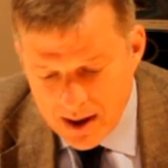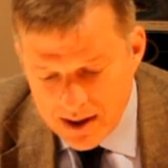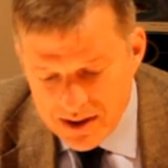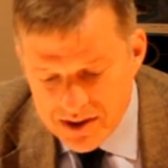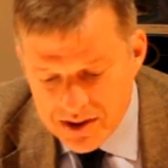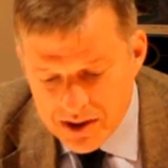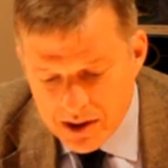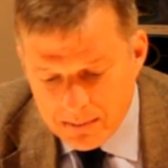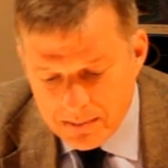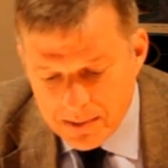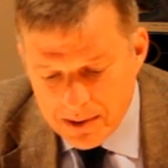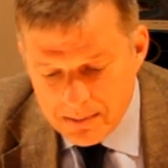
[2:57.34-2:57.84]
and
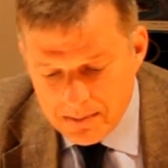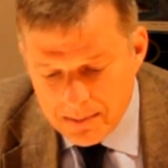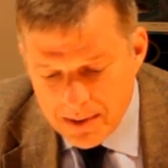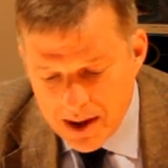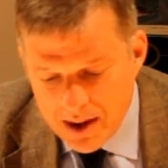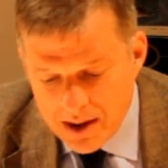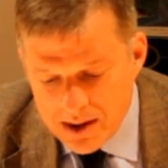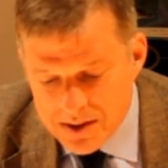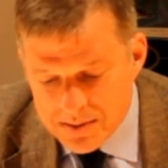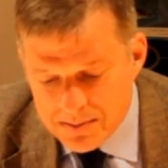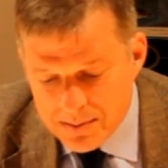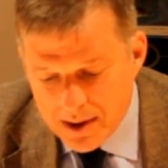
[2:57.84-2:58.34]
shall be
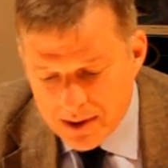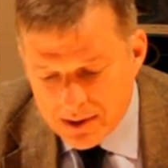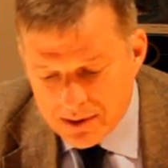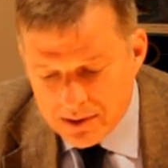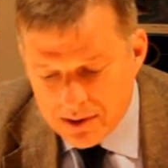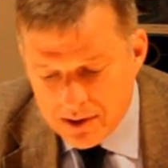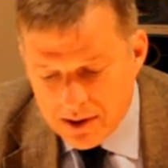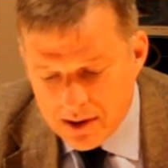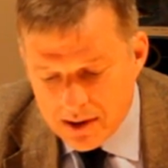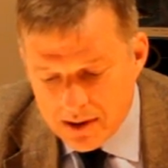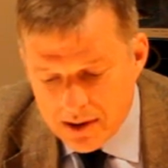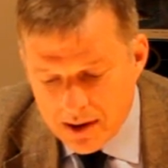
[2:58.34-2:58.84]
managed by
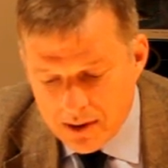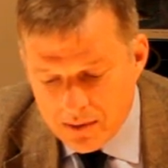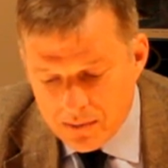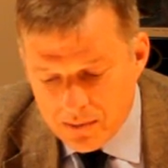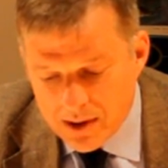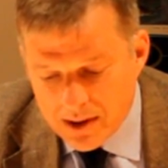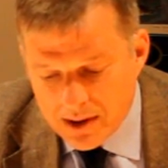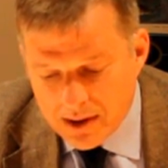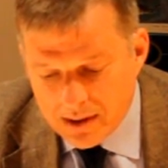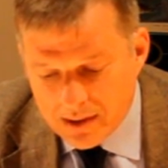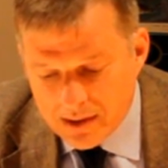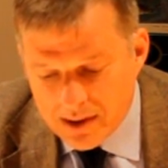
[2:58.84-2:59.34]
law and
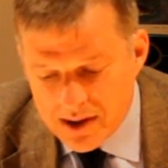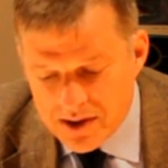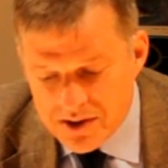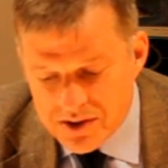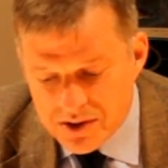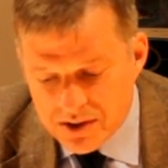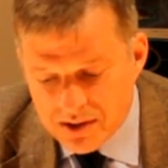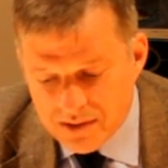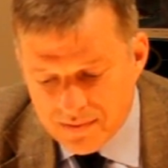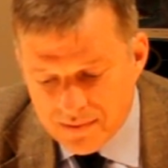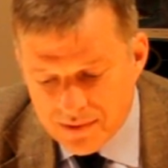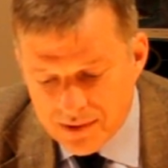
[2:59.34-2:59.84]

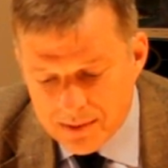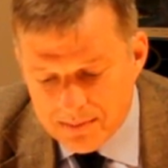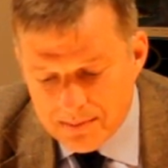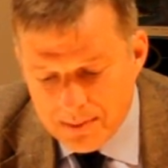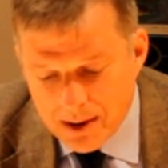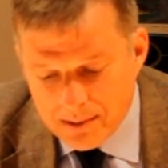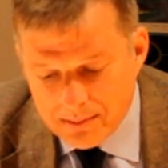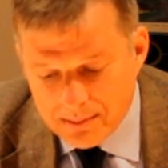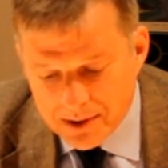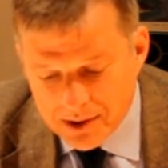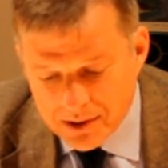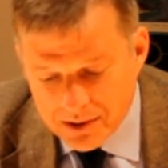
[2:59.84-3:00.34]
regulation for the
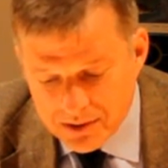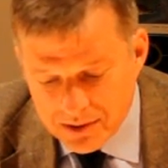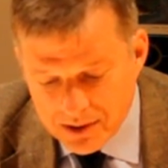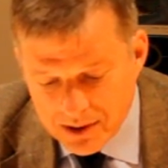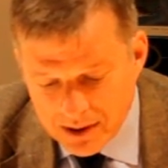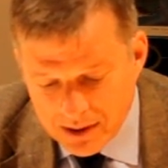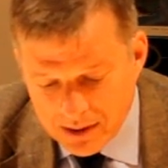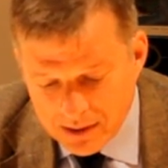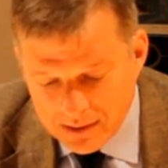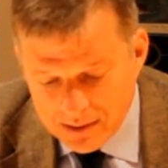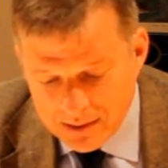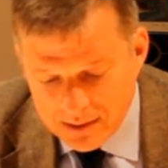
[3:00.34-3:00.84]
public
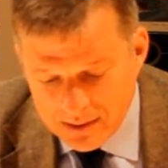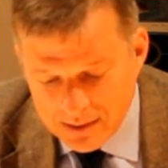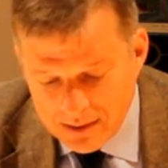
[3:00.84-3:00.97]
good.